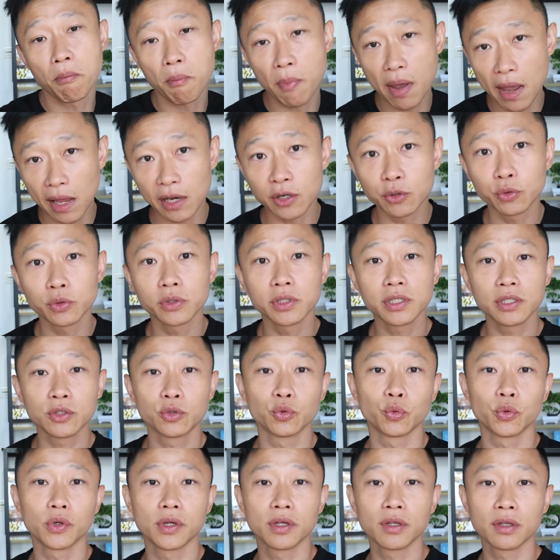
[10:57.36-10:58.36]
manually
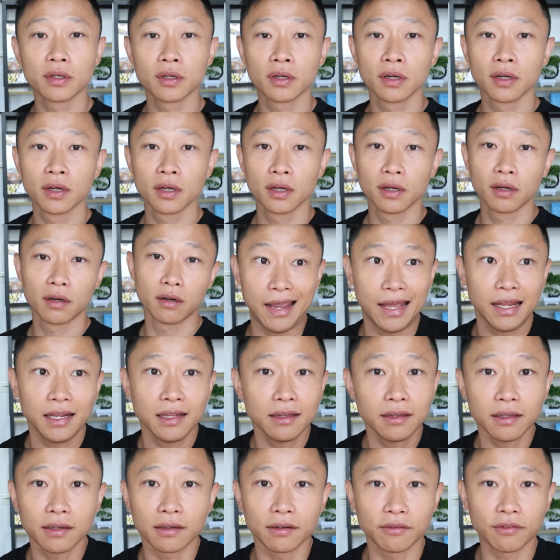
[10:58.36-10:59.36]
doing
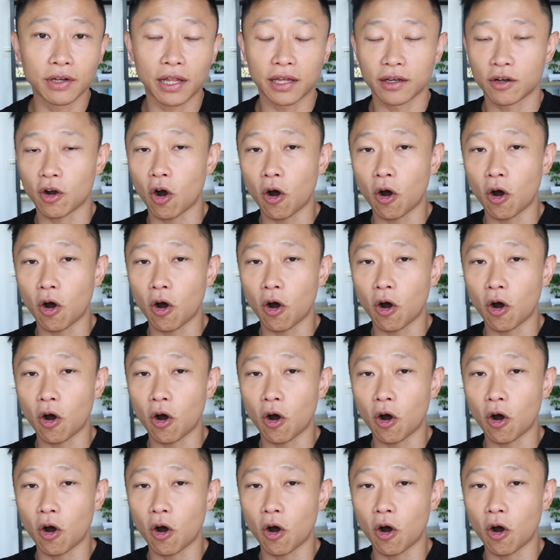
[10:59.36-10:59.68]
anything like